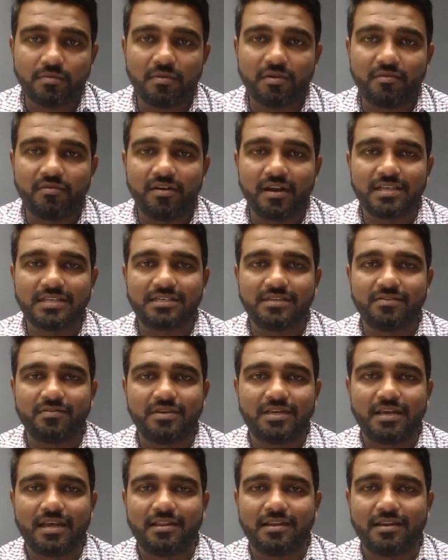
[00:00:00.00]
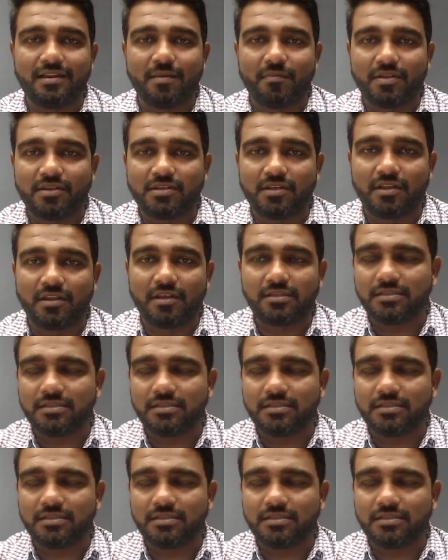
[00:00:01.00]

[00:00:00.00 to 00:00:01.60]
between resistivity and the temperature is.